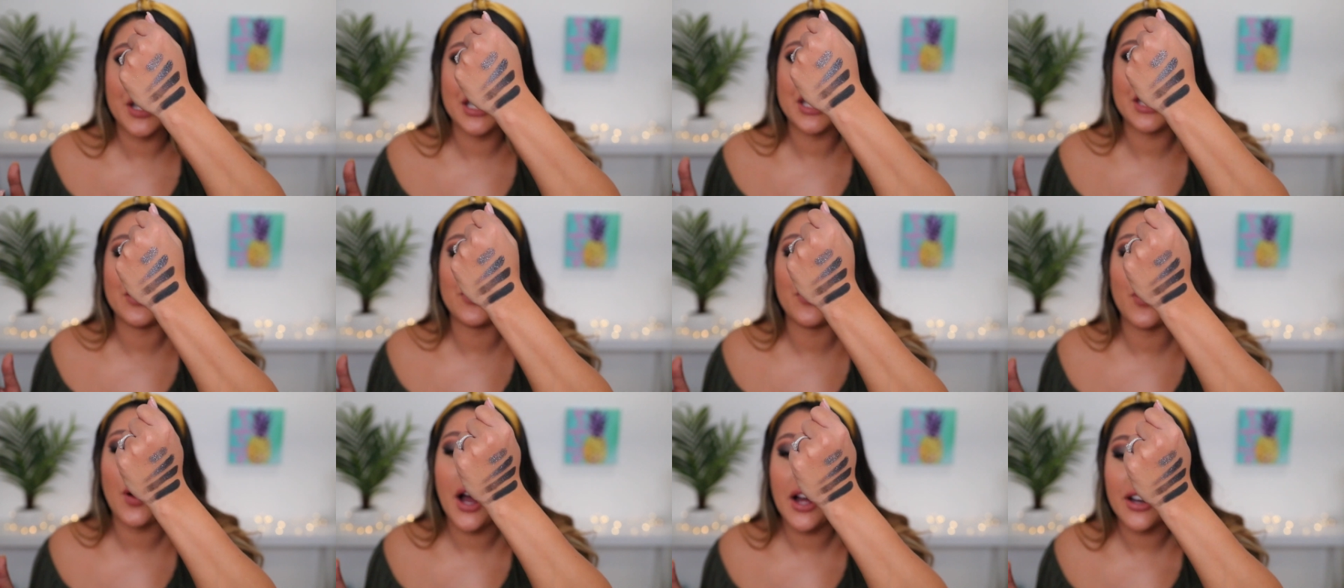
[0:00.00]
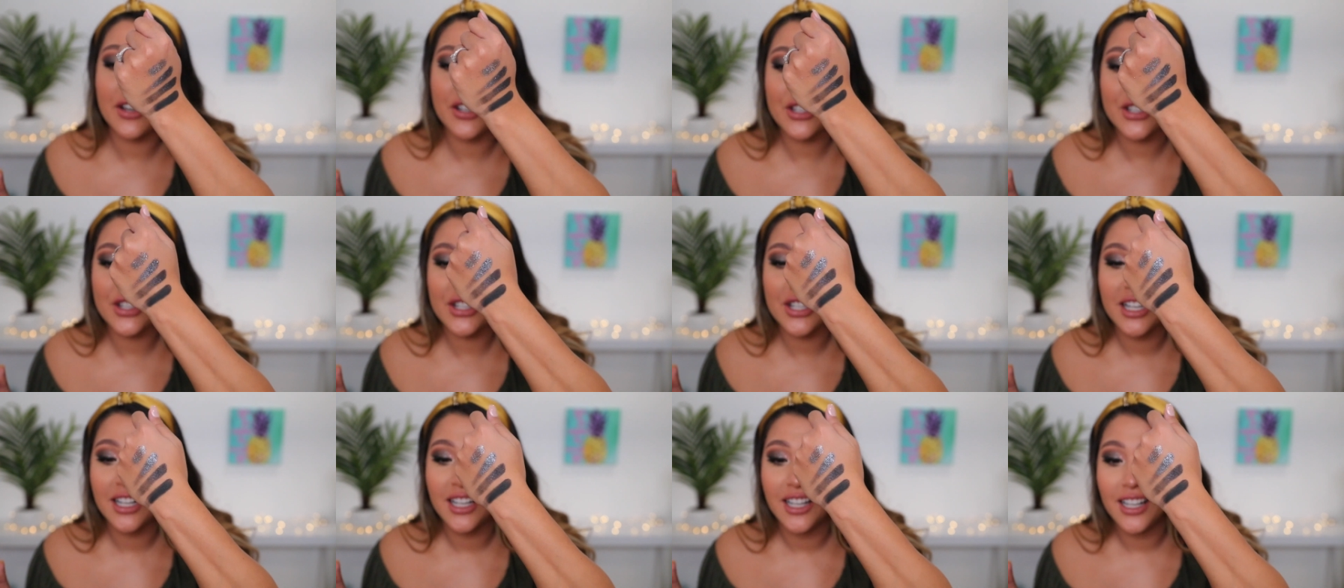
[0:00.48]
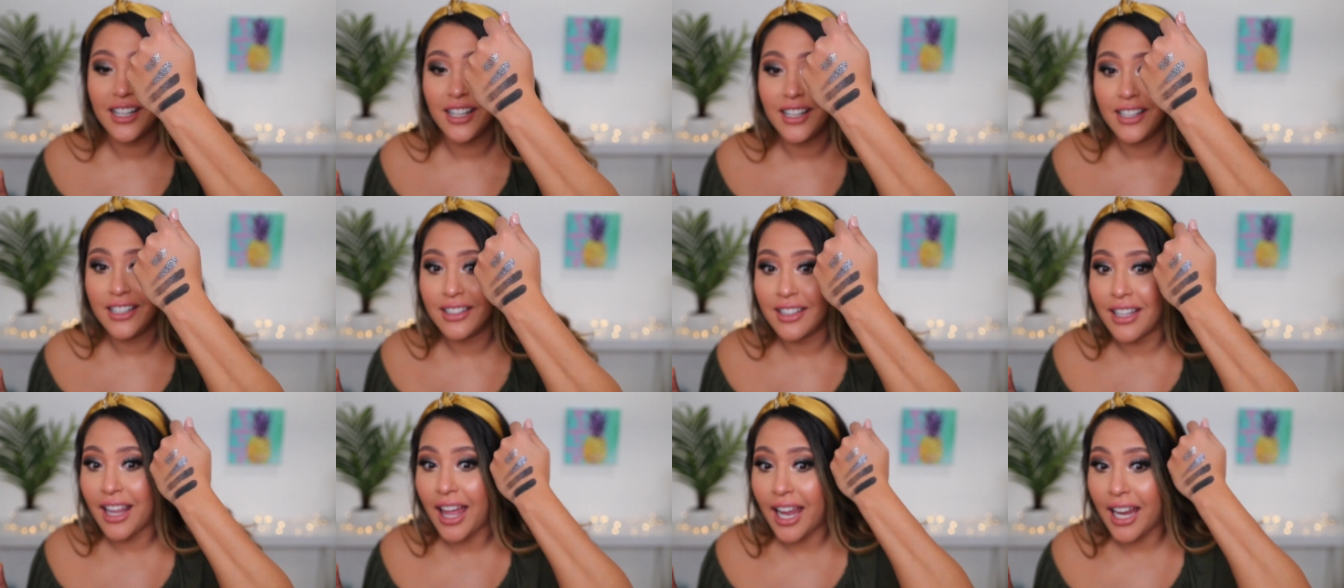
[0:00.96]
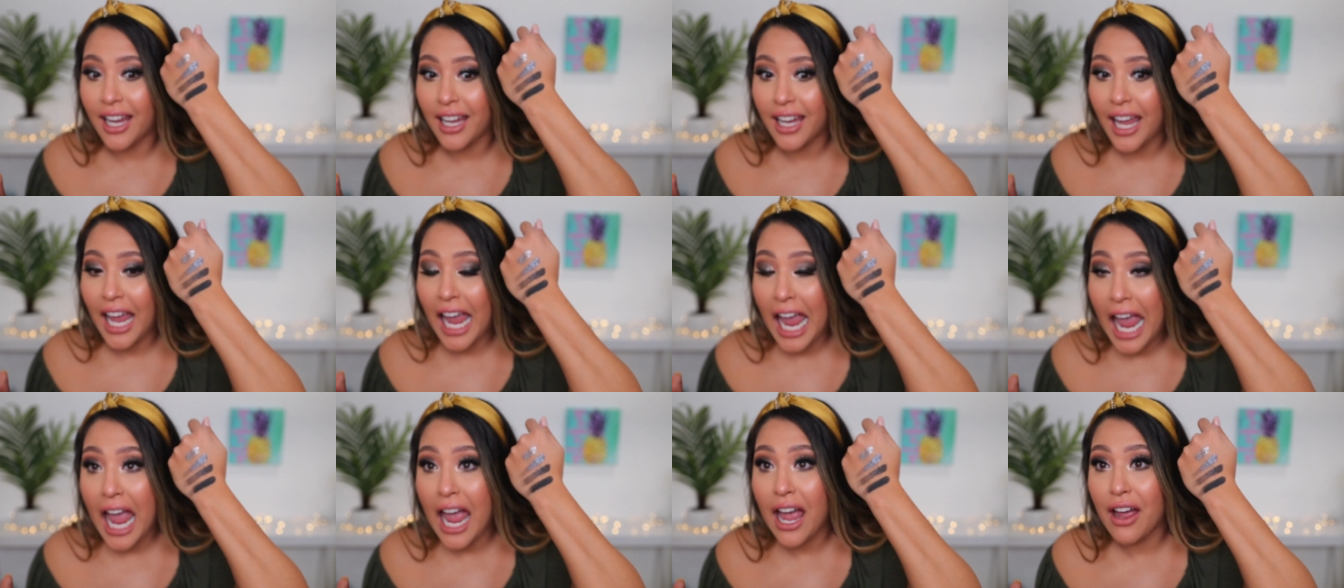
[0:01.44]
swatched like
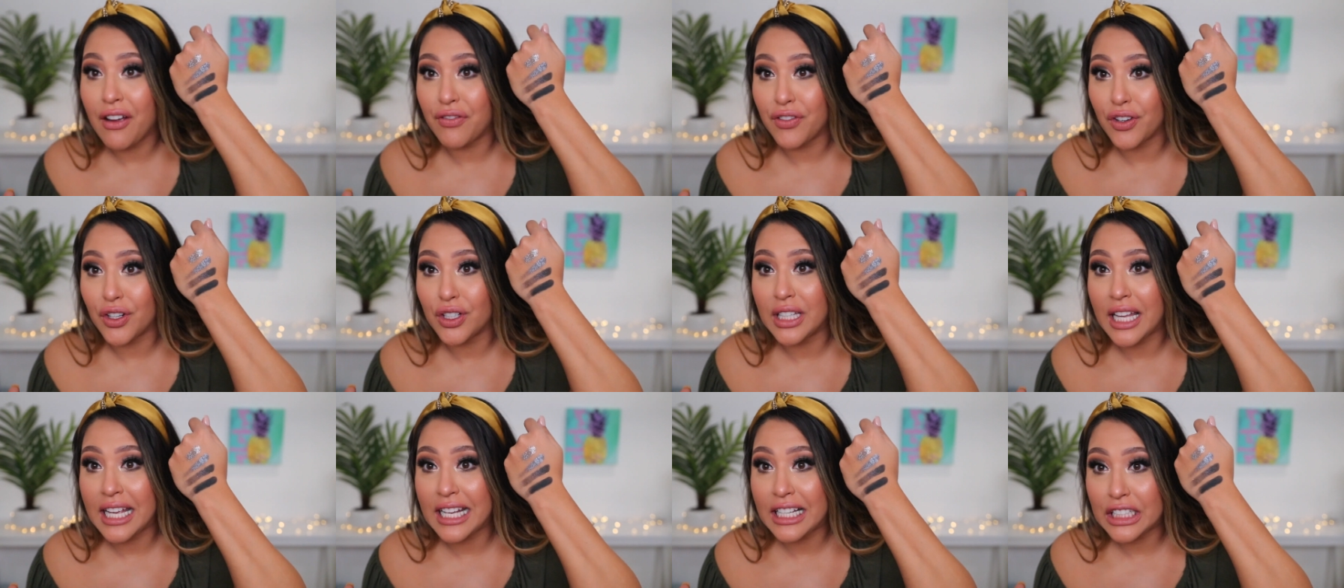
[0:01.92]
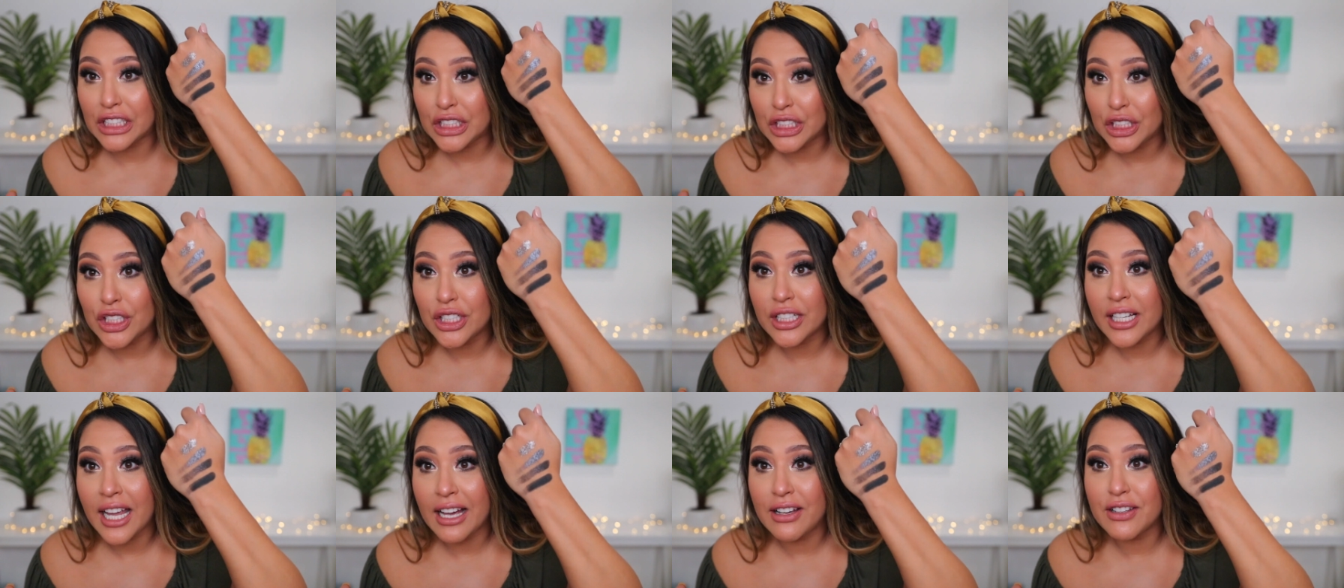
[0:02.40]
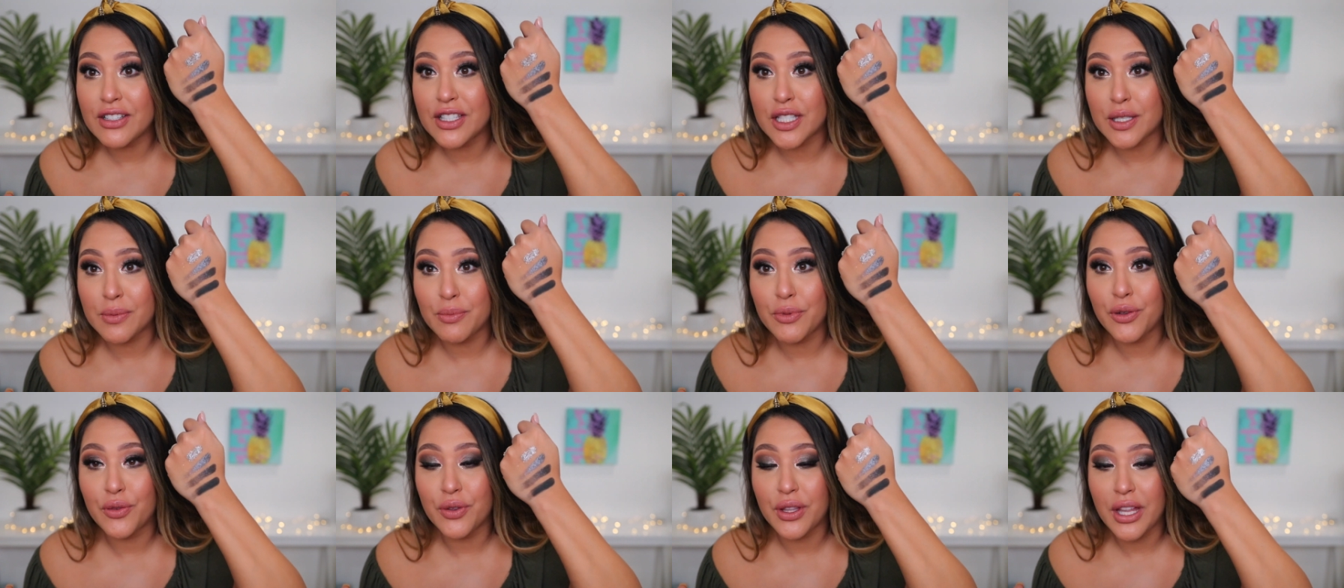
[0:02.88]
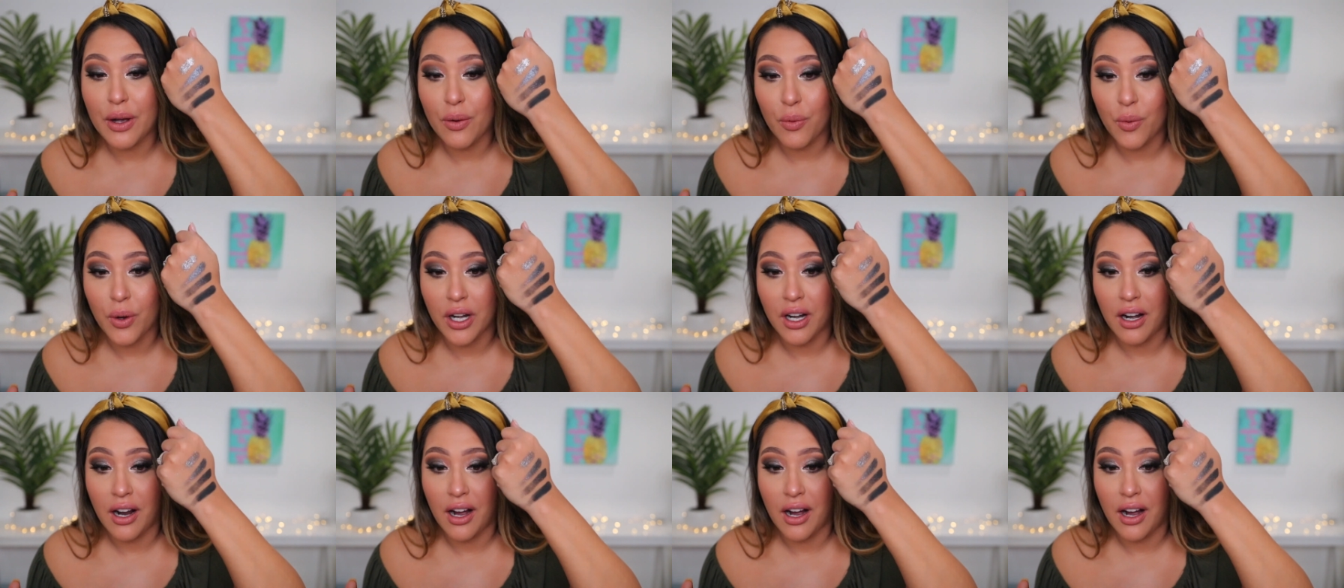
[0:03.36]
ever. Like look how smooth that went